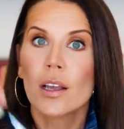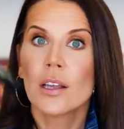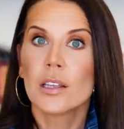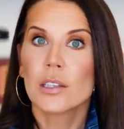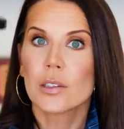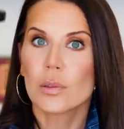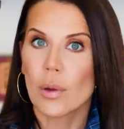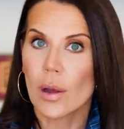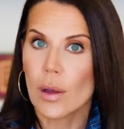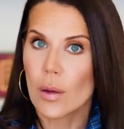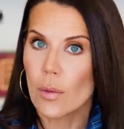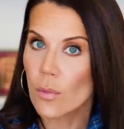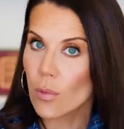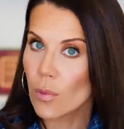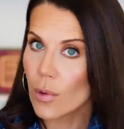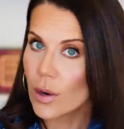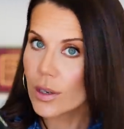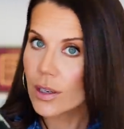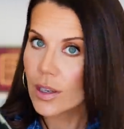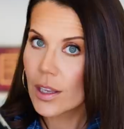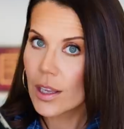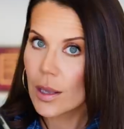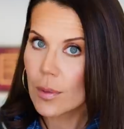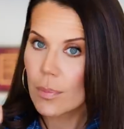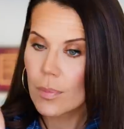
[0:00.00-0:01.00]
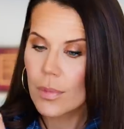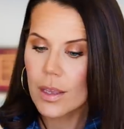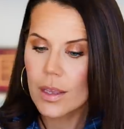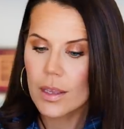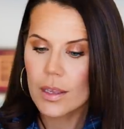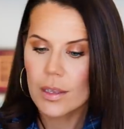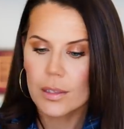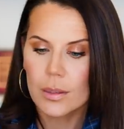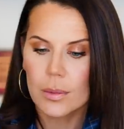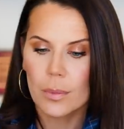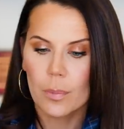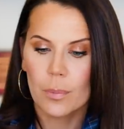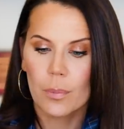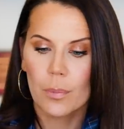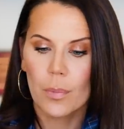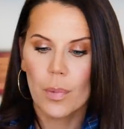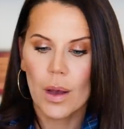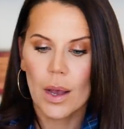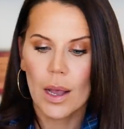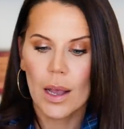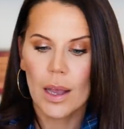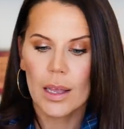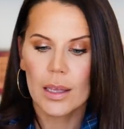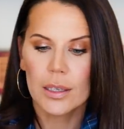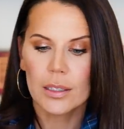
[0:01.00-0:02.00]
So I would keep this,
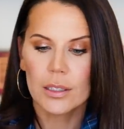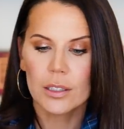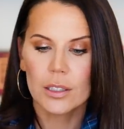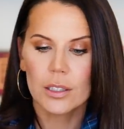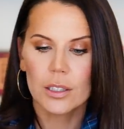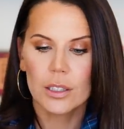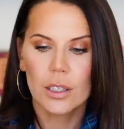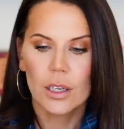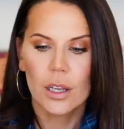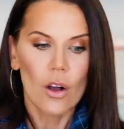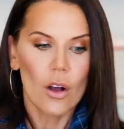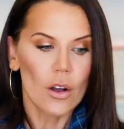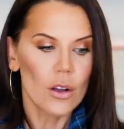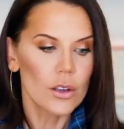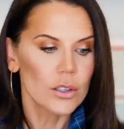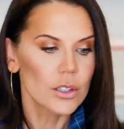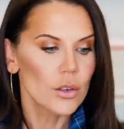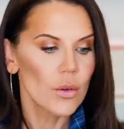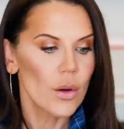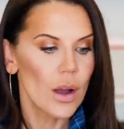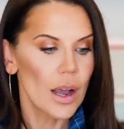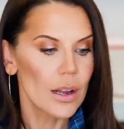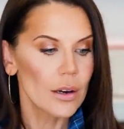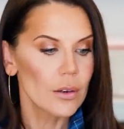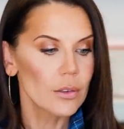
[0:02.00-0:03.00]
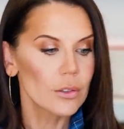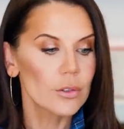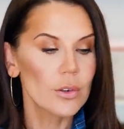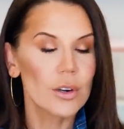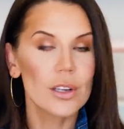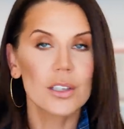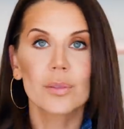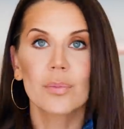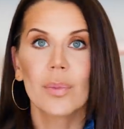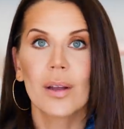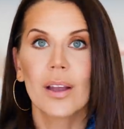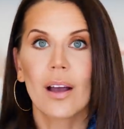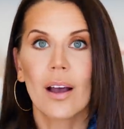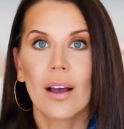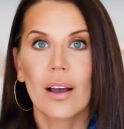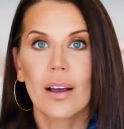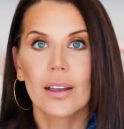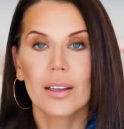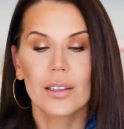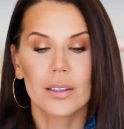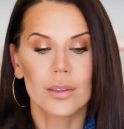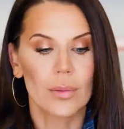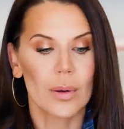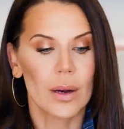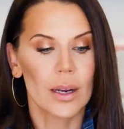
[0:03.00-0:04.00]
but also I don't trust my
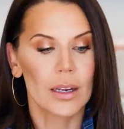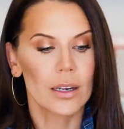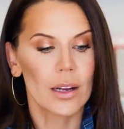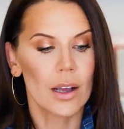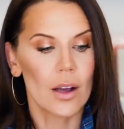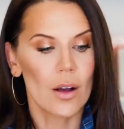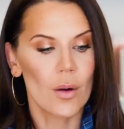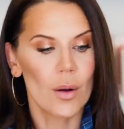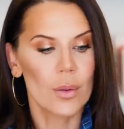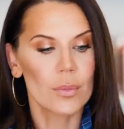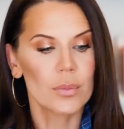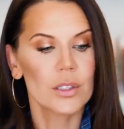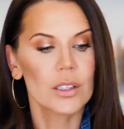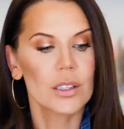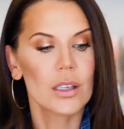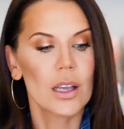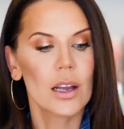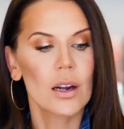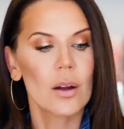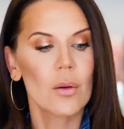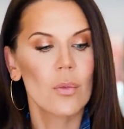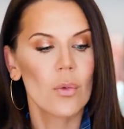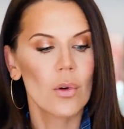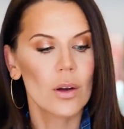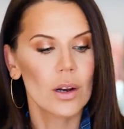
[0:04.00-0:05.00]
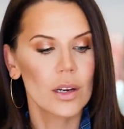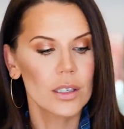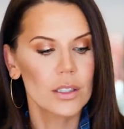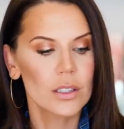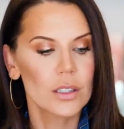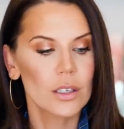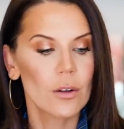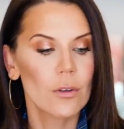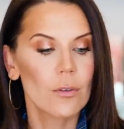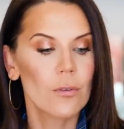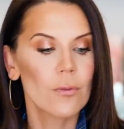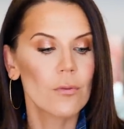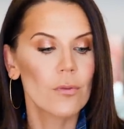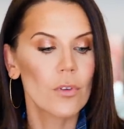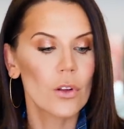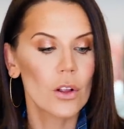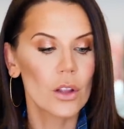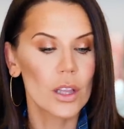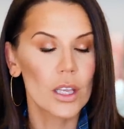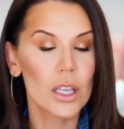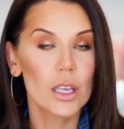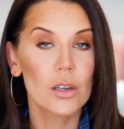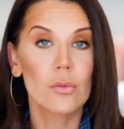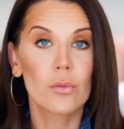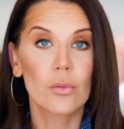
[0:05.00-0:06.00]
eyes right now. I'm just kind of wanting to
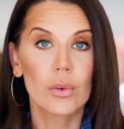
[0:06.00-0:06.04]
fully